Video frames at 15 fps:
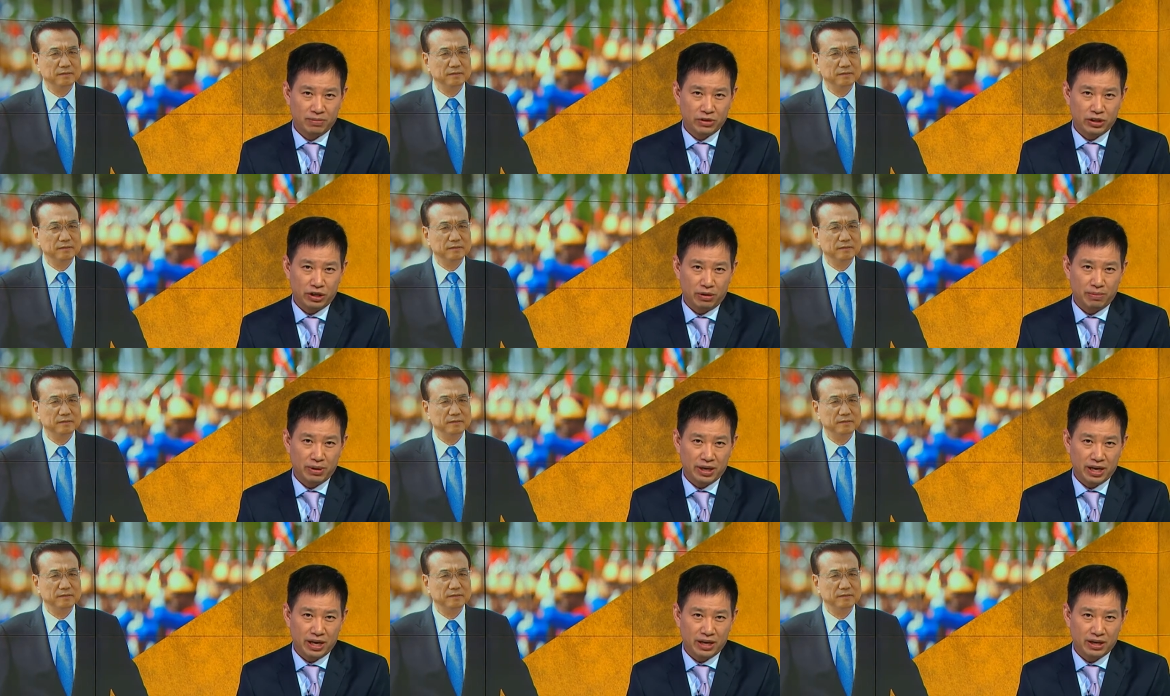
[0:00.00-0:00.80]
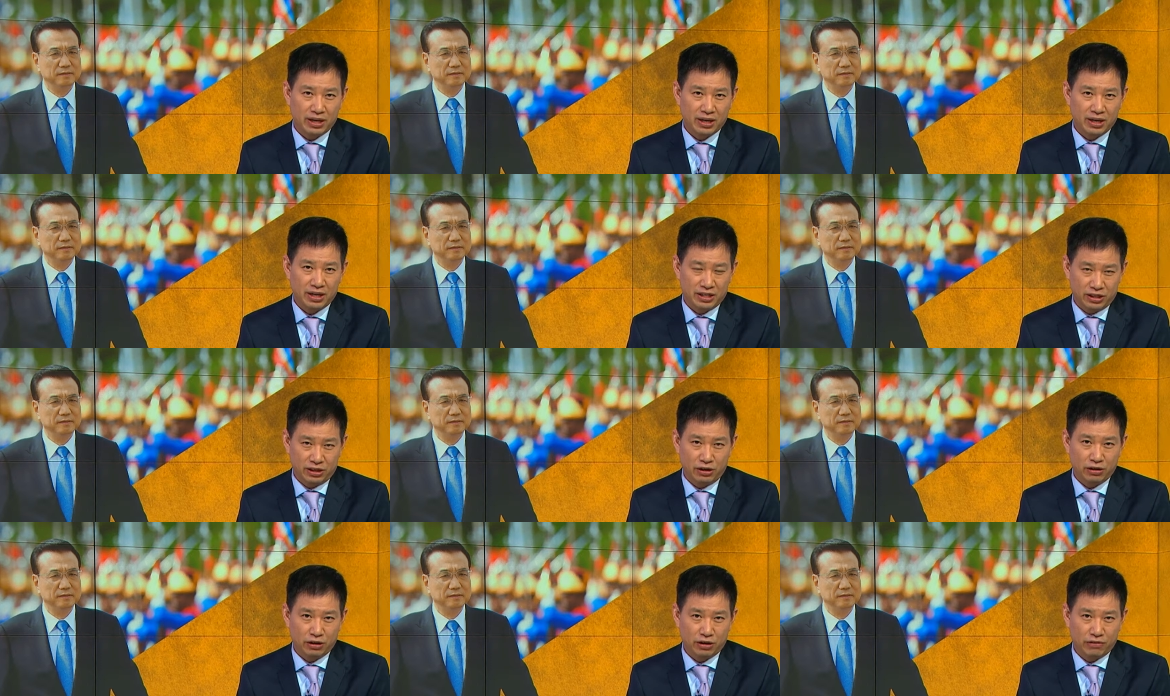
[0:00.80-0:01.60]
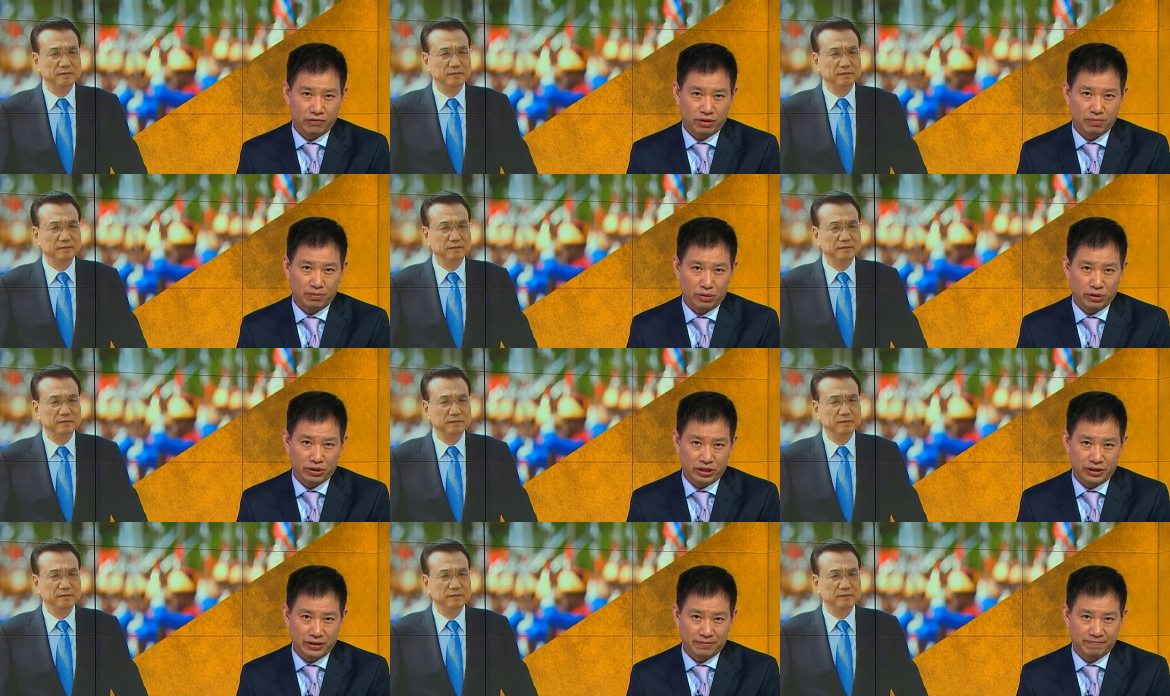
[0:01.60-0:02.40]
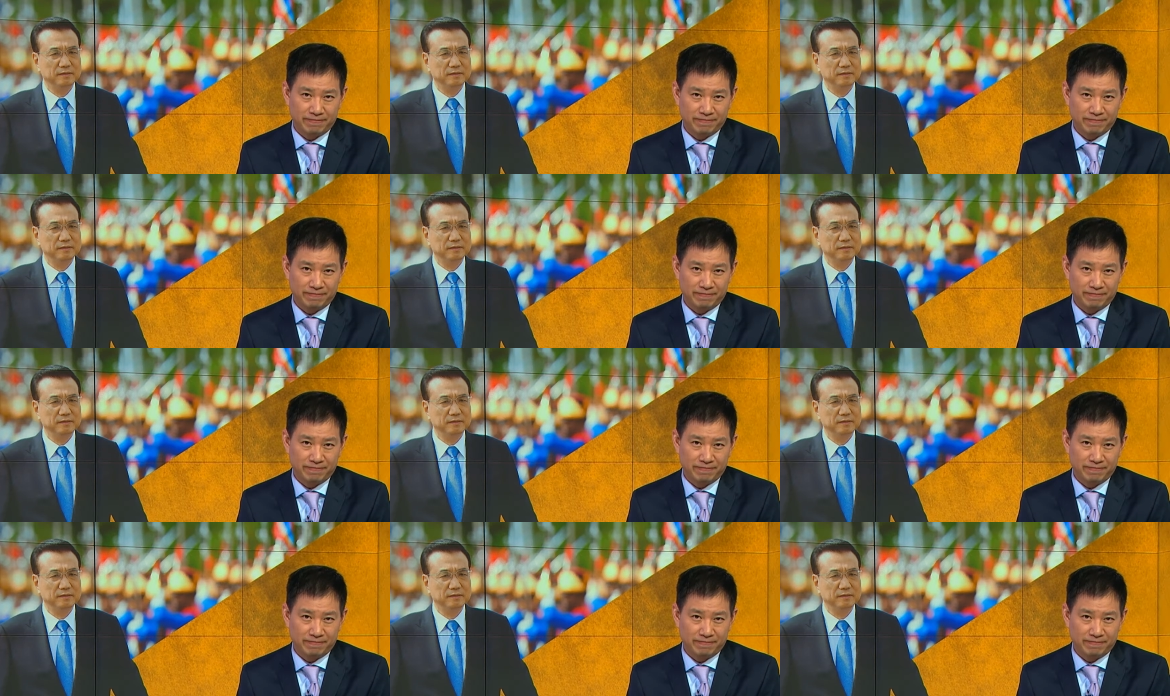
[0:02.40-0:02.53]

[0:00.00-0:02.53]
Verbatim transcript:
Speaker 1: Michelle Begue has a look from Bogota.